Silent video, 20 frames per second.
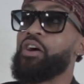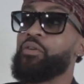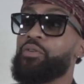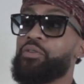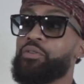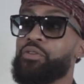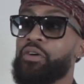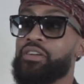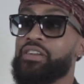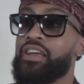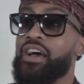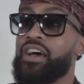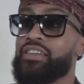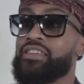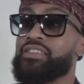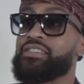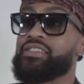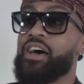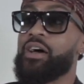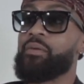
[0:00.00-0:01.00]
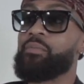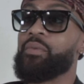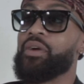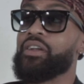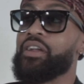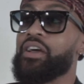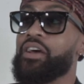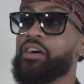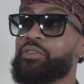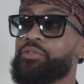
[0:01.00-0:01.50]
We on our Donda time right
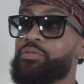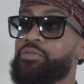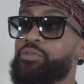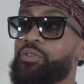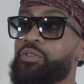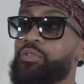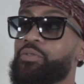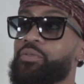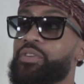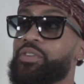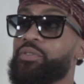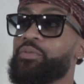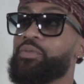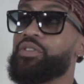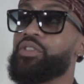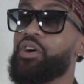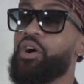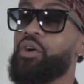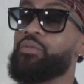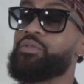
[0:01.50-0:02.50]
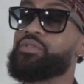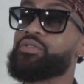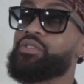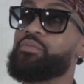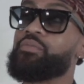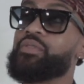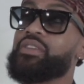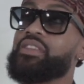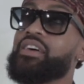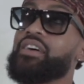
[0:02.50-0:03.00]
now. We thought we was gonna
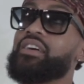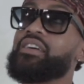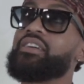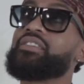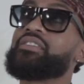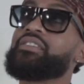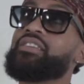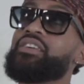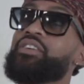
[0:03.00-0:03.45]
be done